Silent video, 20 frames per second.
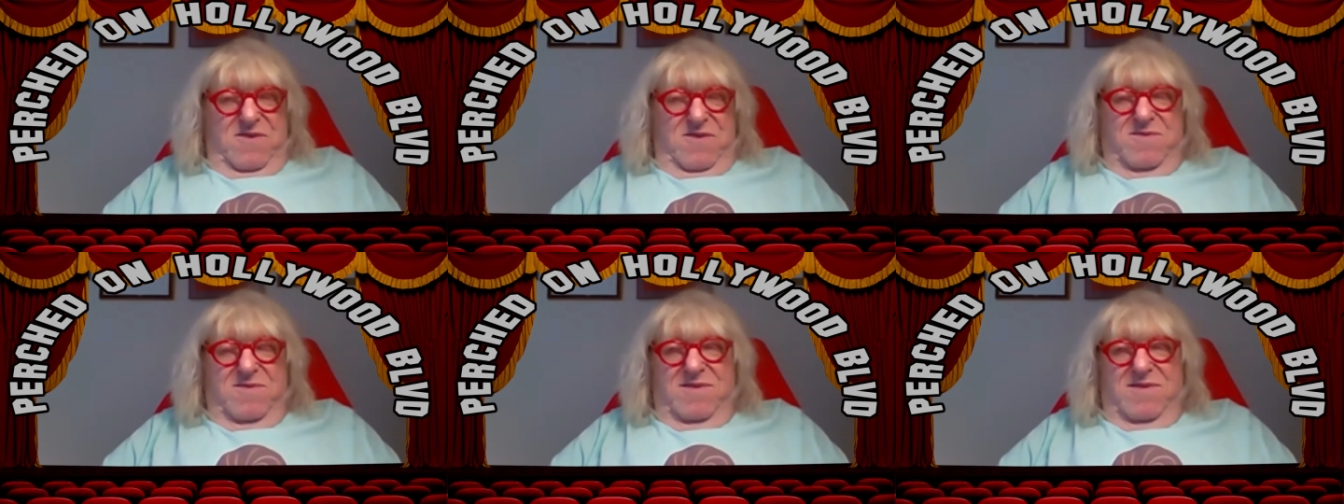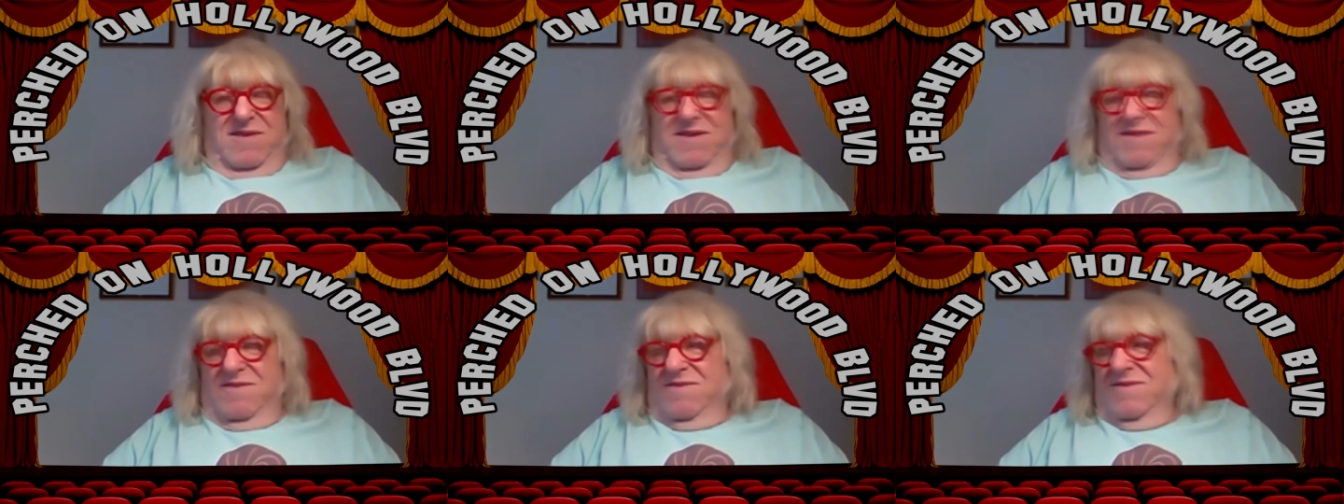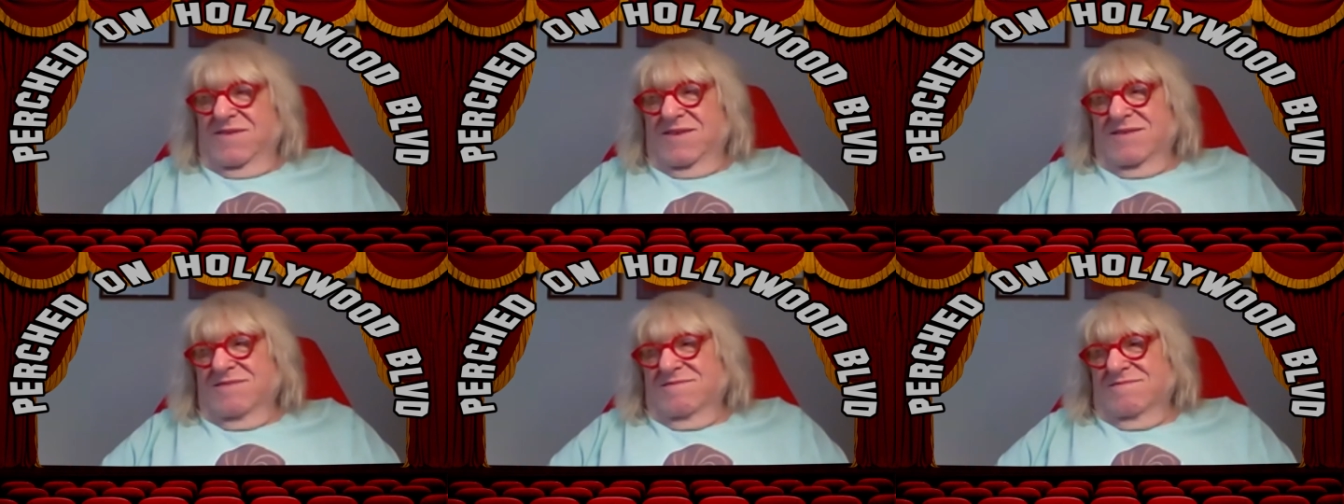I, I
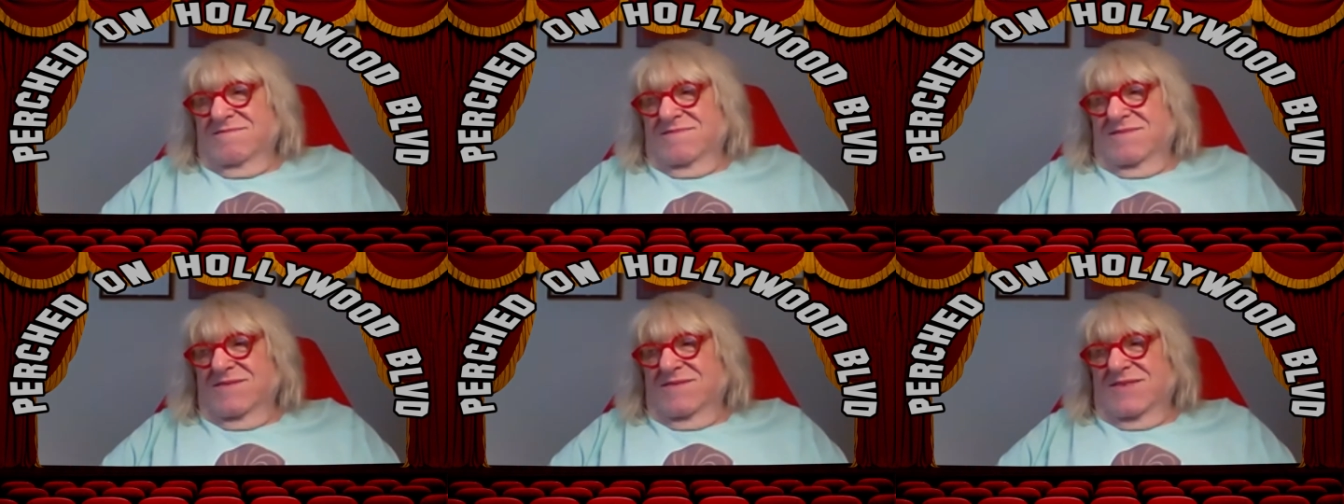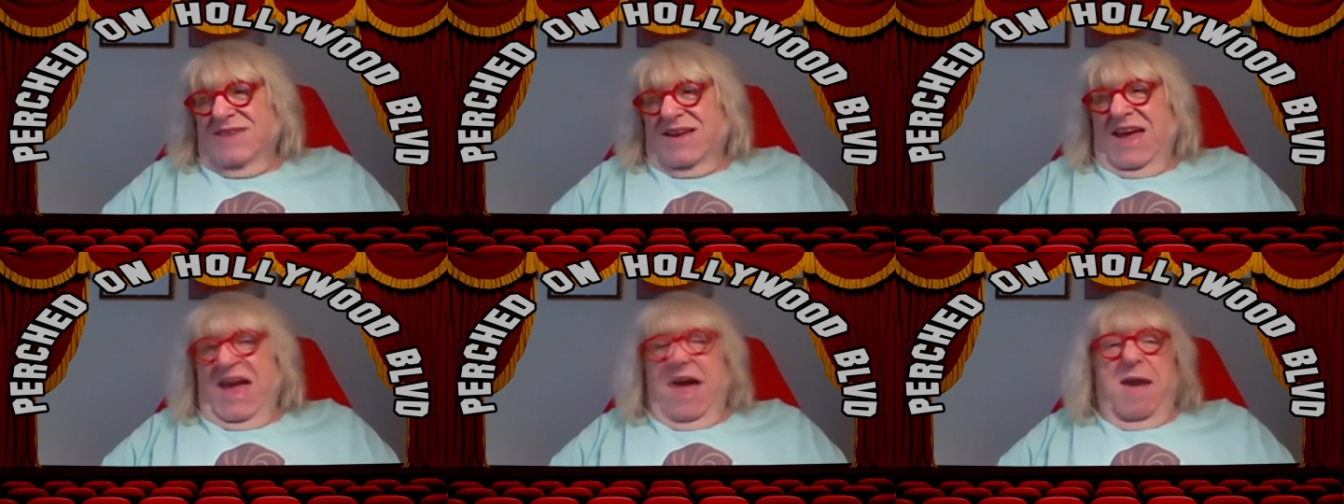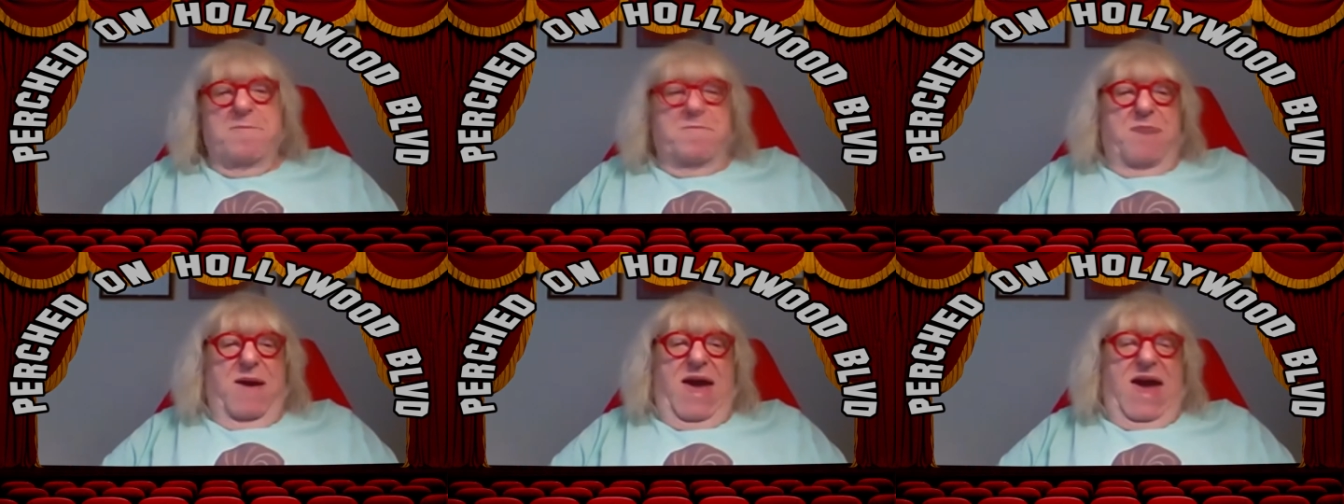mean, the
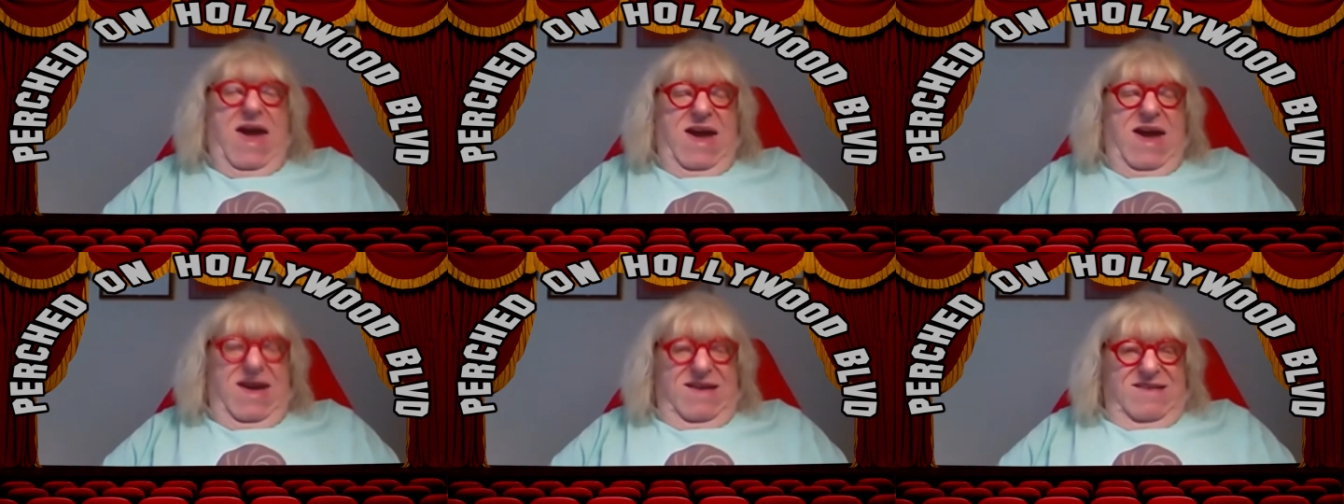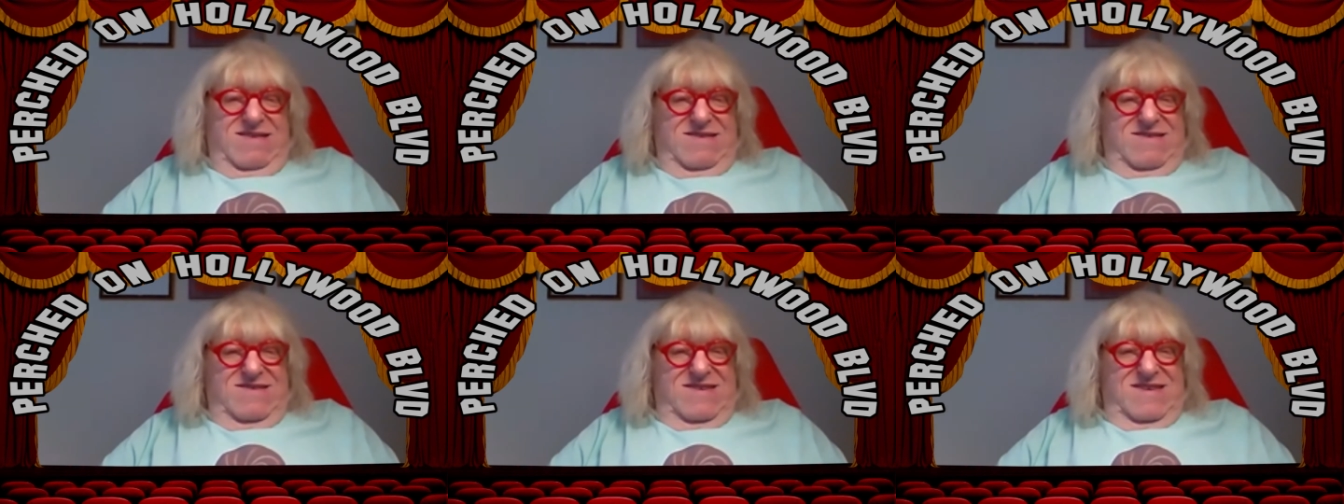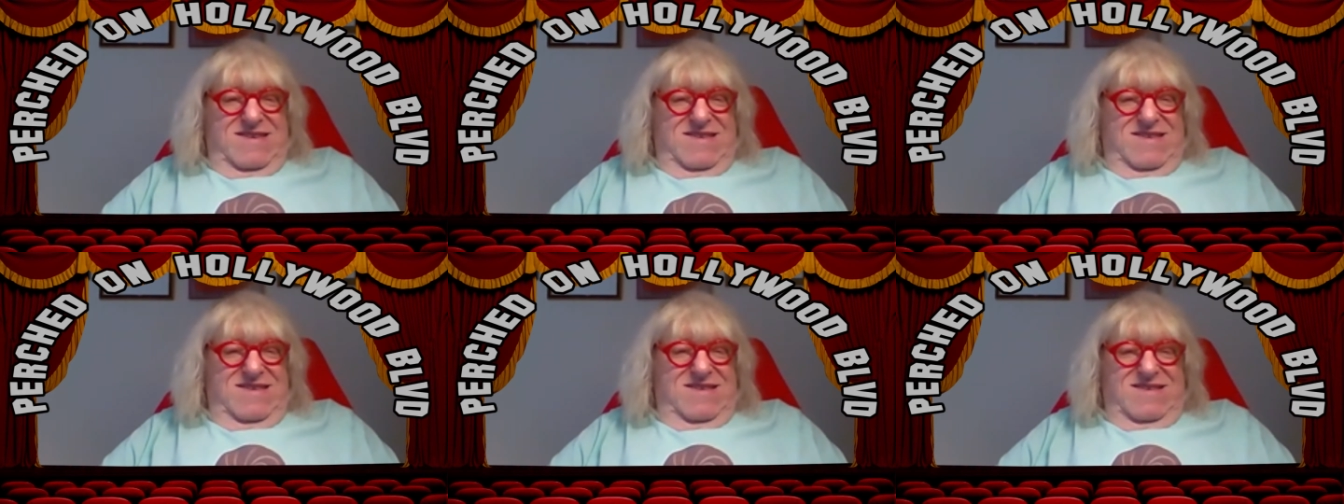campaigns
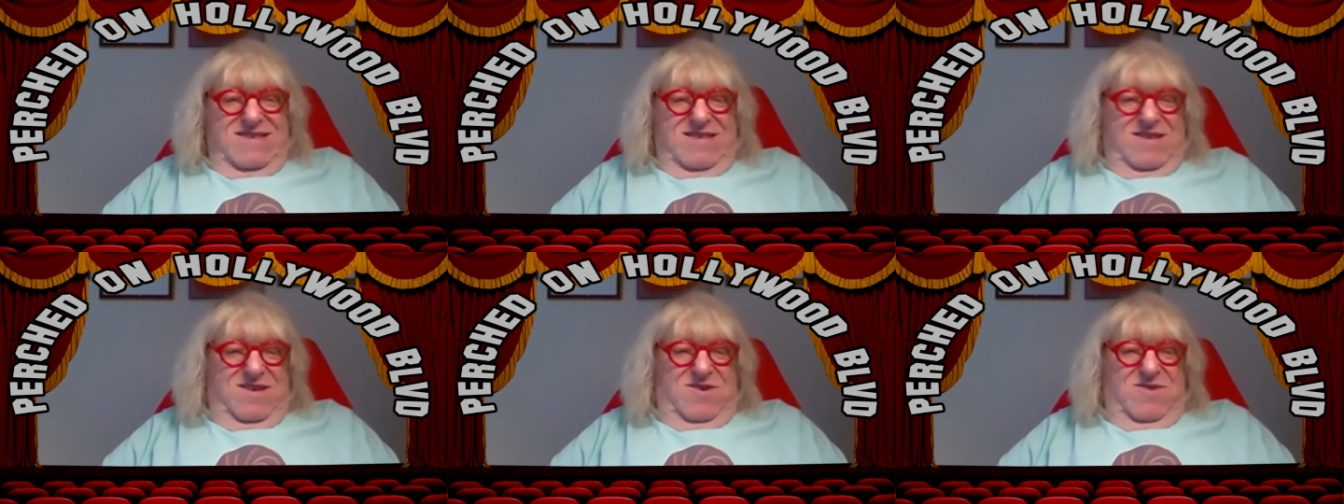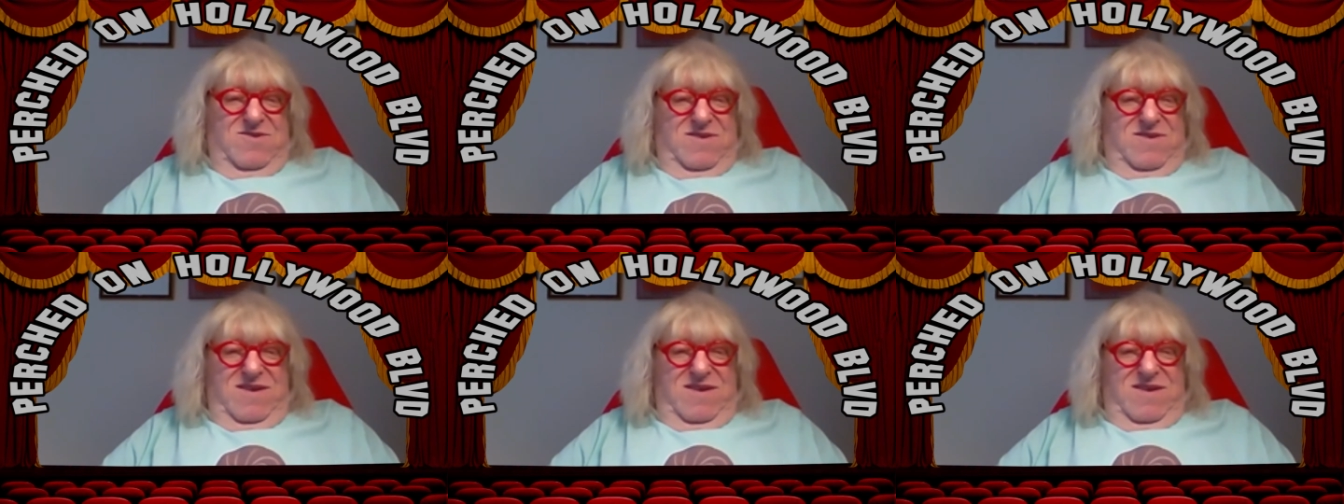and you know